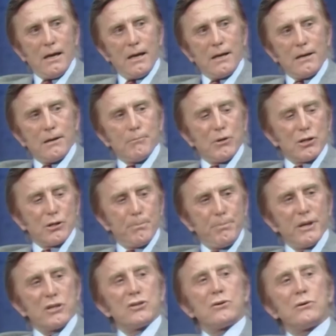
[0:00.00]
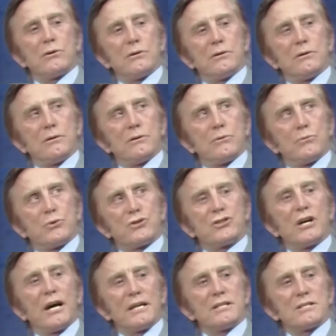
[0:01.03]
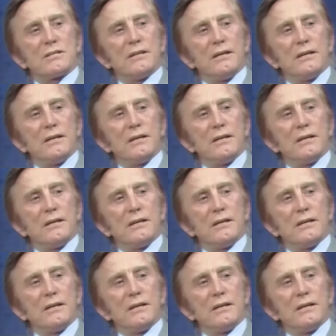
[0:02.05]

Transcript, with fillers: And uh, but the picture was shot in,